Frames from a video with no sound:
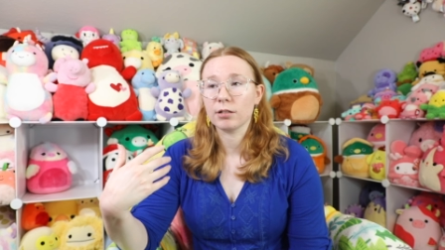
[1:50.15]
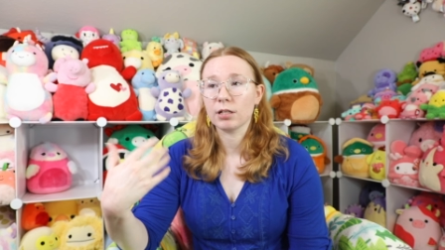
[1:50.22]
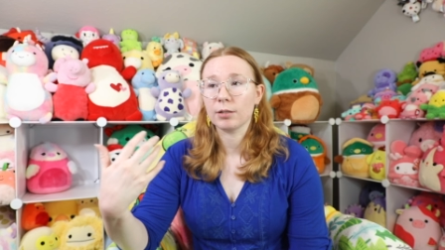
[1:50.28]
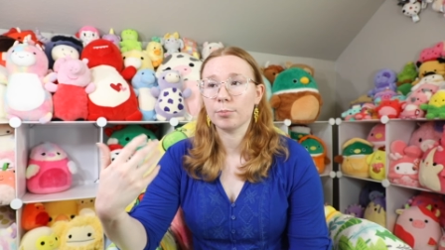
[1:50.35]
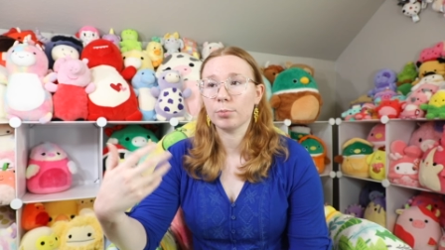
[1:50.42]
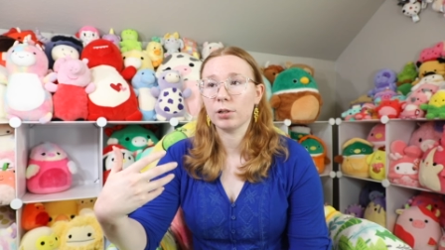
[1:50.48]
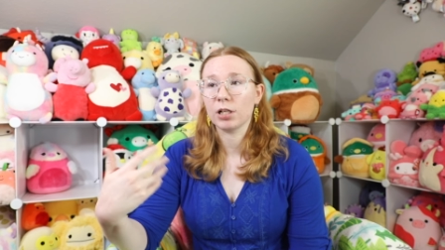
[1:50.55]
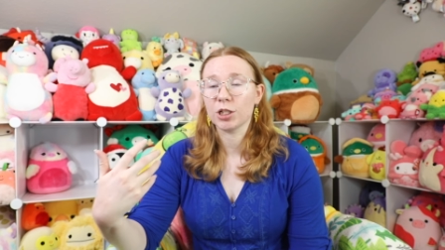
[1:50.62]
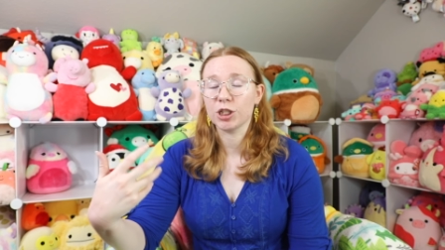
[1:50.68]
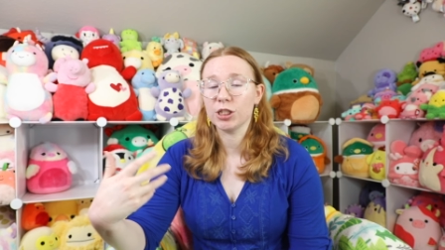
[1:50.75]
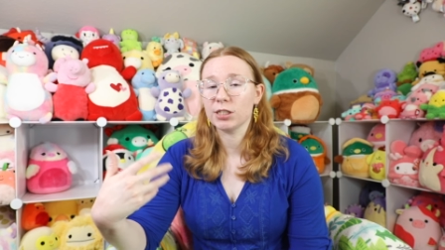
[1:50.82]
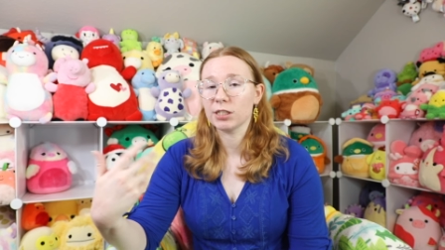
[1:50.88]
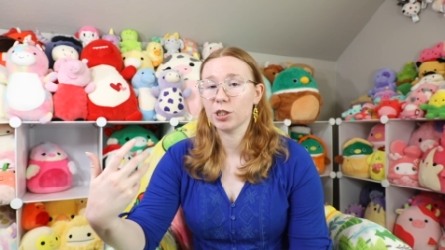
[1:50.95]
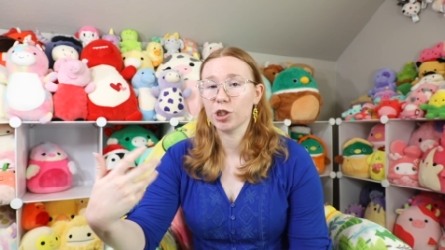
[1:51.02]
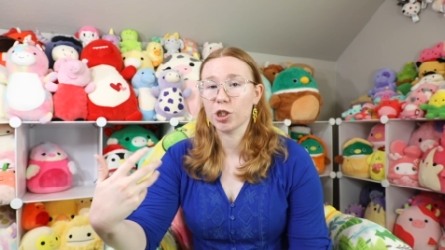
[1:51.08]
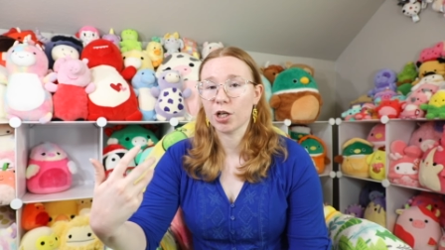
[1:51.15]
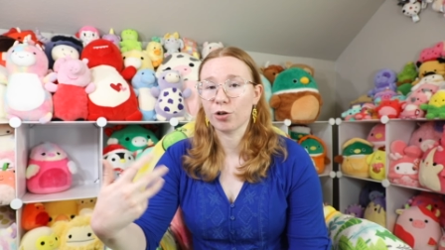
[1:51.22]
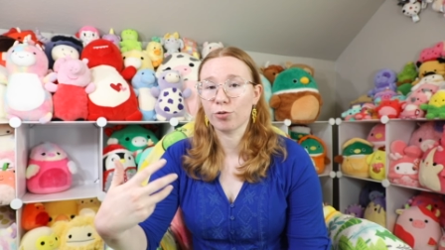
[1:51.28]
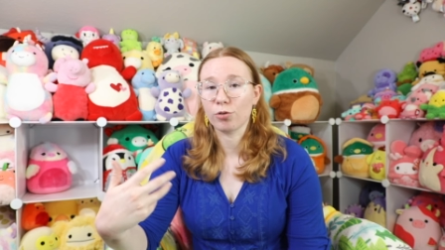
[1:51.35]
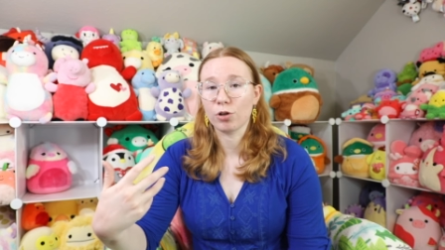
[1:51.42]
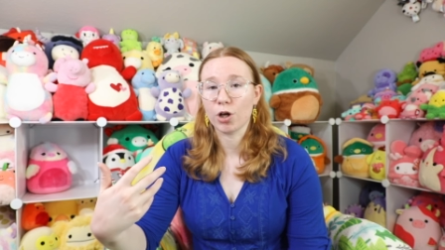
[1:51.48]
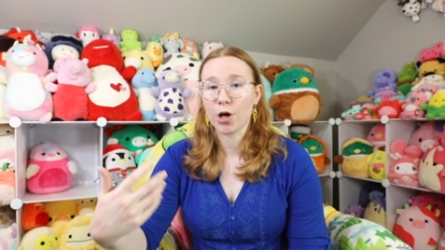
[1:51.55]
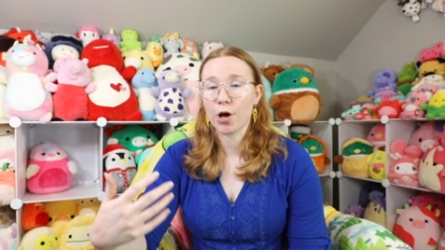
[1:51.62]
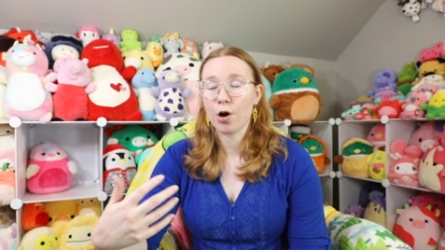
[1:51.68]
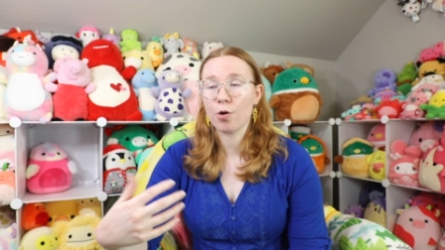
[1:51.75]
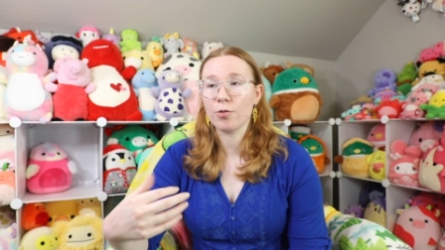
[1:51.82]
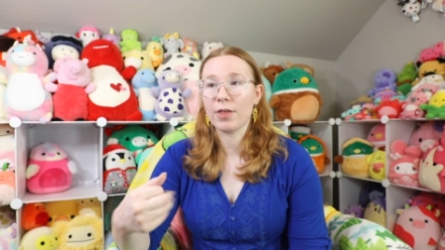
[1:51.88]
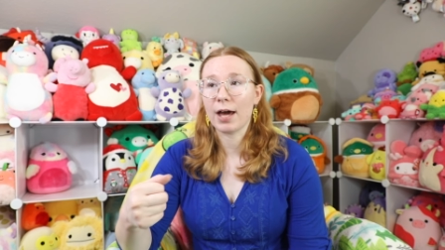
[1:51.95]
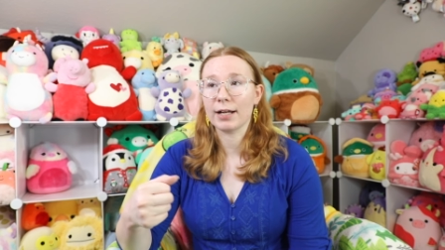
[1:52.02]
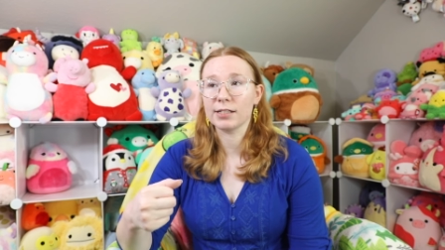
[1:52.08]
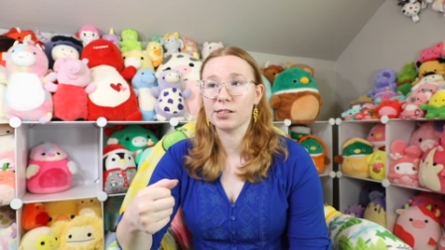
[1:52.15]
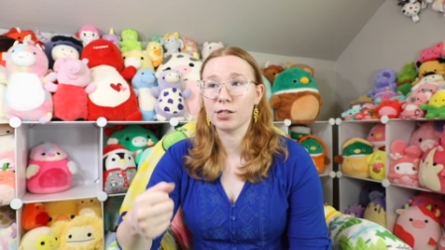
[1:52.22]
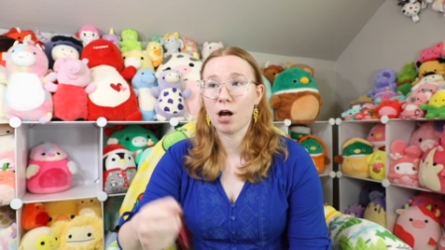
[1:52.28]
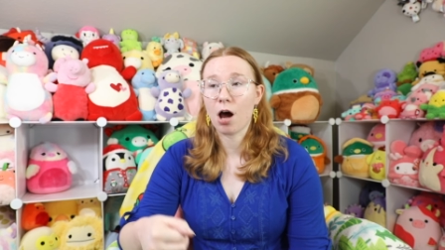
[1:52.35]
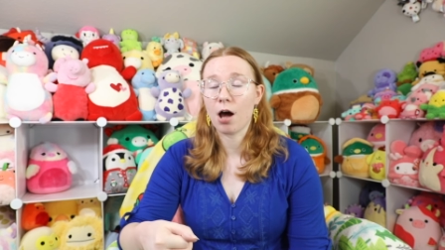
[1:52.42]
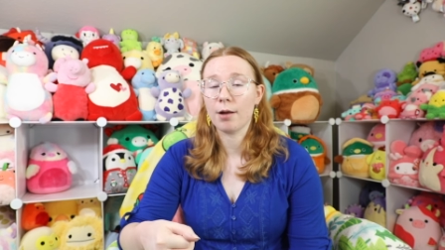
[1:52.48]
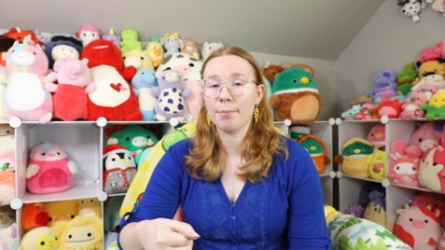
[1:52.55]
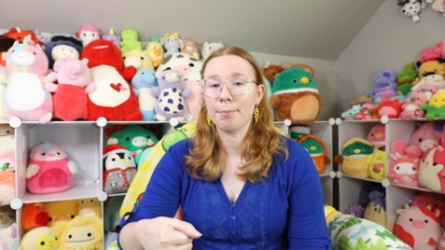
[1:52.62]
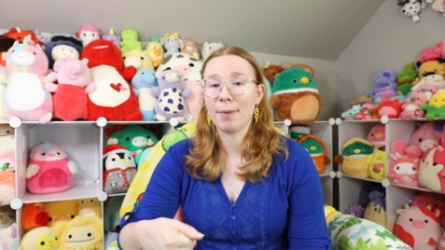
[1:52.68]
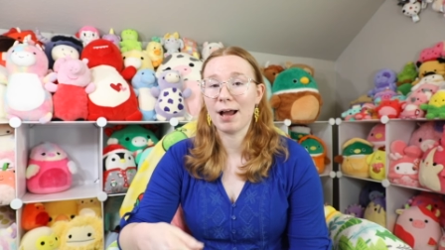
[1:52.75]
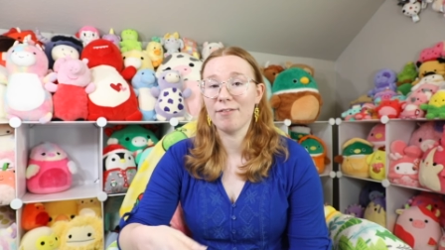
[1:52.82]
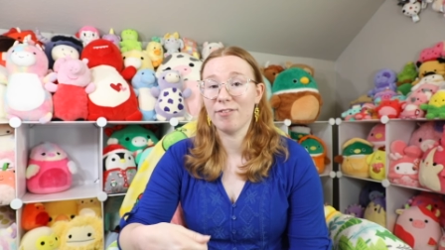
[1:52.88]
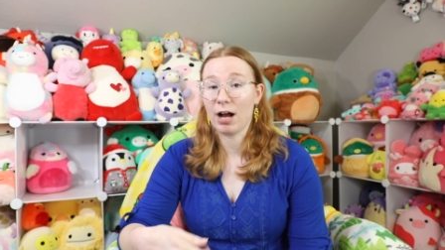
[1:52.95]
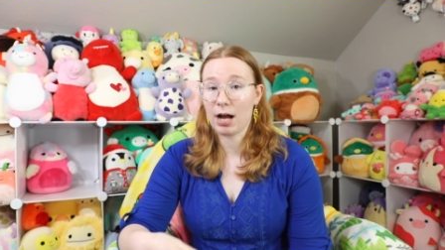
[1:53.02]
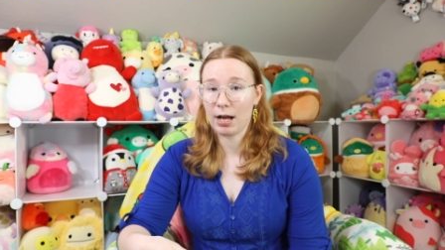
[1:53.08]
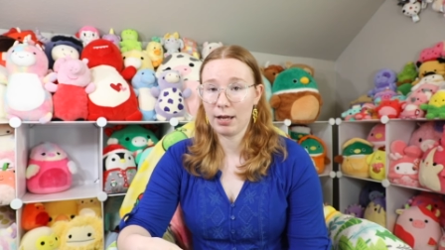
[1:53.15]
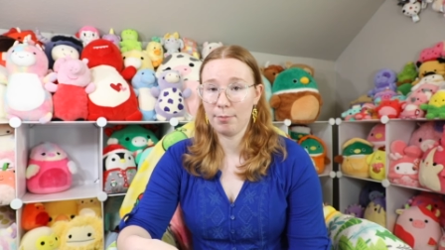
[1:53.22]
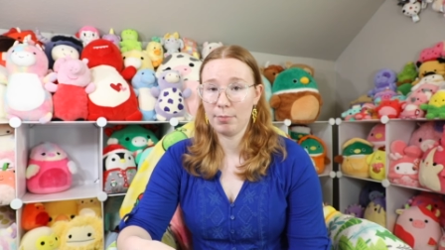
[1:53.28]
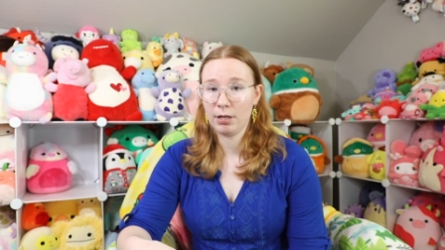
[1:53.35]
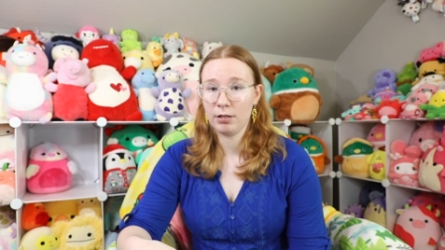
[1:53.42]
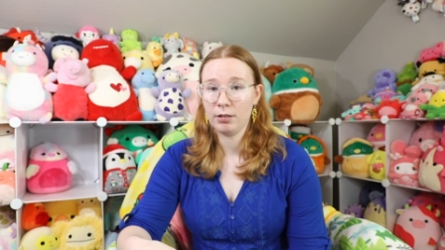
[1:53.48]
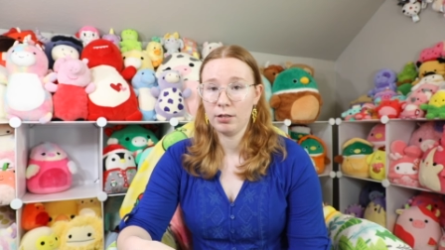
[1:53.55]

and plushies in general go, that is not my vibe.